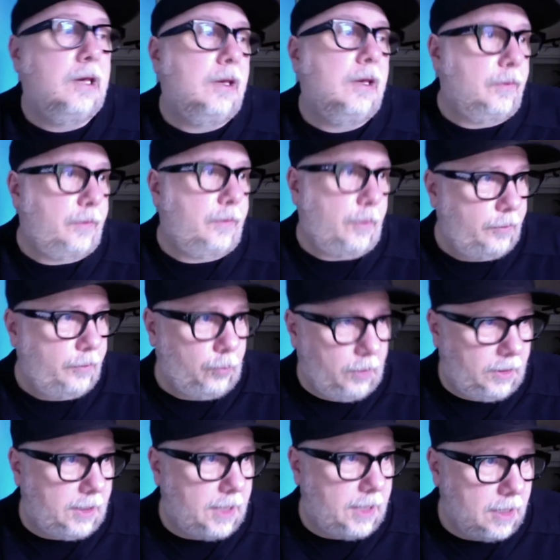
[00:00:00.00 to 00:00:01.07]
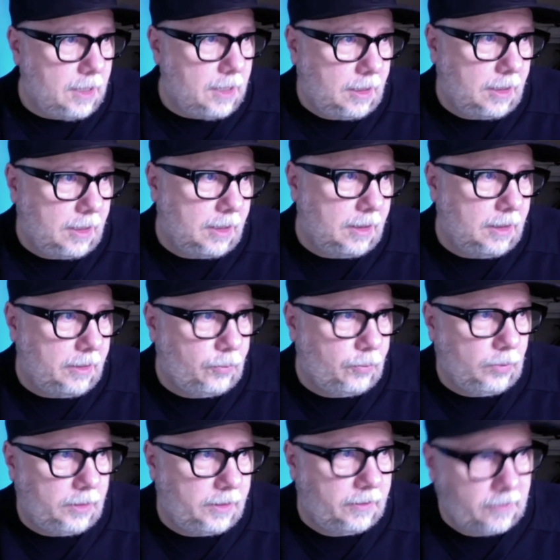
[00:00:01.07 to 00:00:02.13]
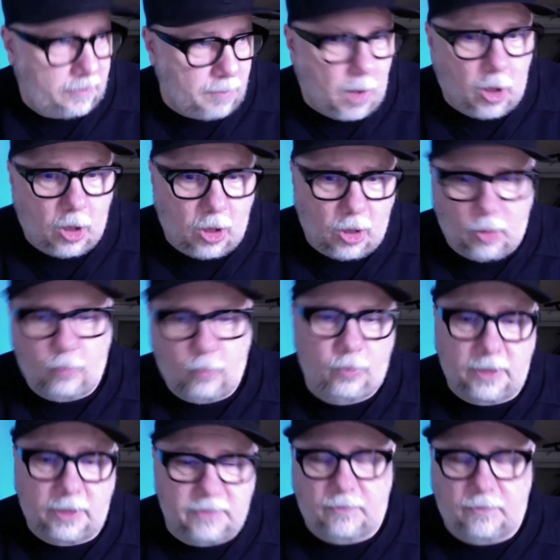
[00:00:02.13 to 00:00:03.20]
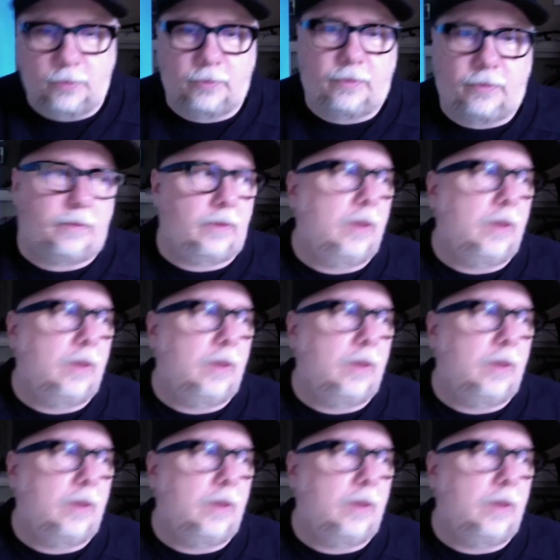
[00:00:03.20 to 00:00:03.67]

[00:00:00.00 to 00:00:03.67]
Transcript: So it's really uh, it's really a small, really diverse